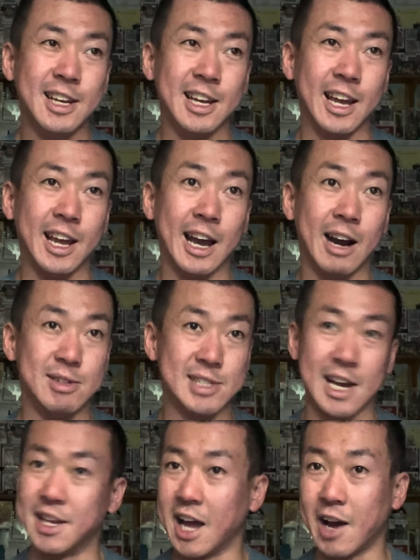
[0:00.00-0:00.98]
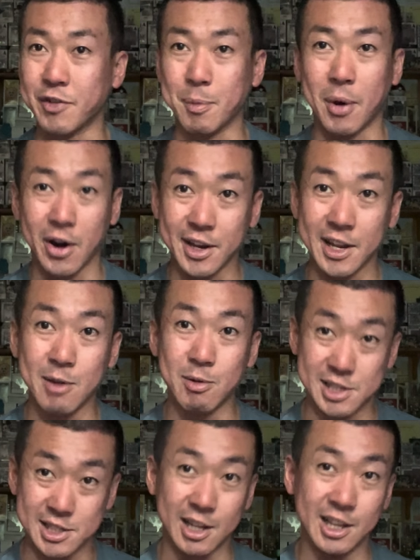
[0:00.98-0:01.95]
I was at the after party night,
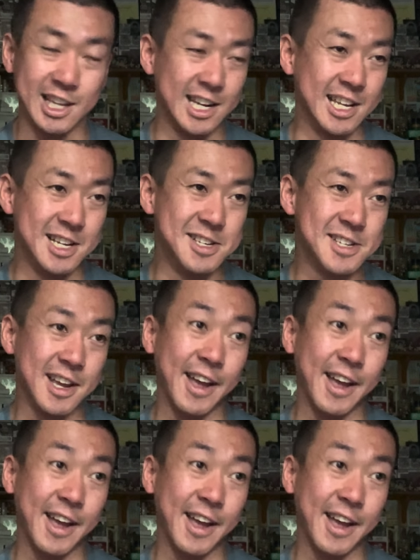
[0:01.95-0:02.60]
which is hilarious.